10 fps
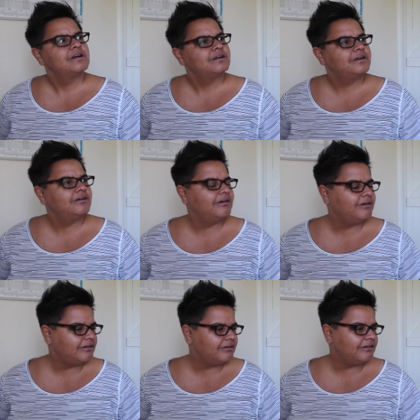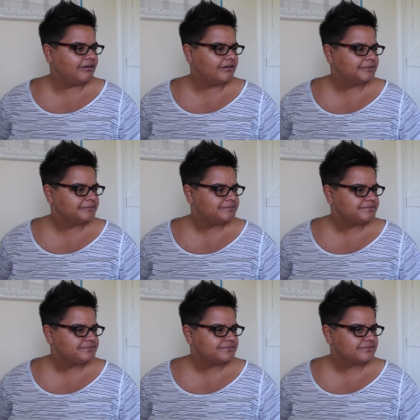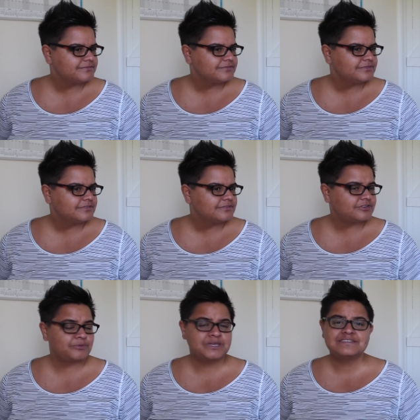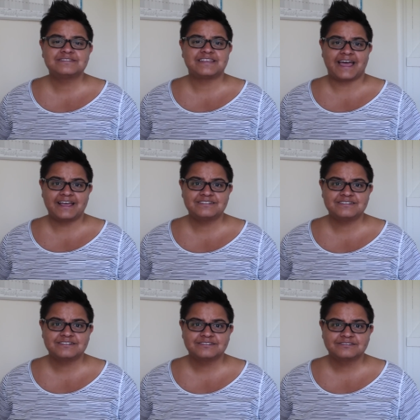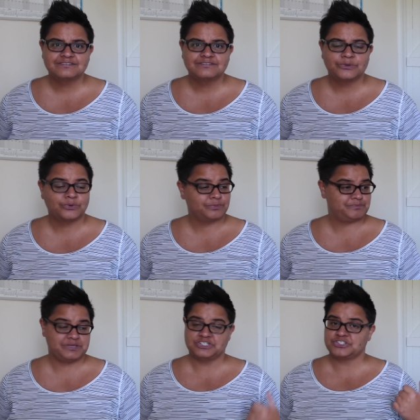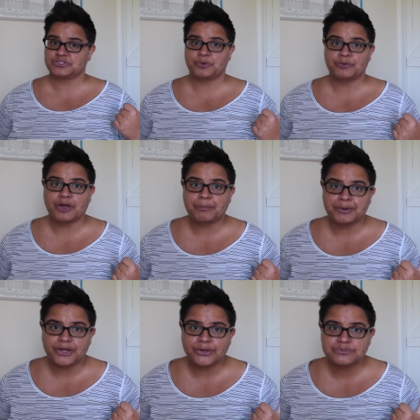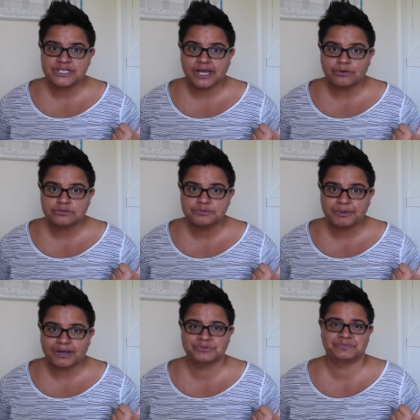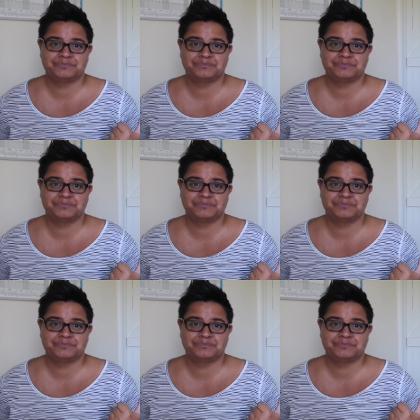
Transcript: God. So he's dead, or he's just woke up in a hotel to battle,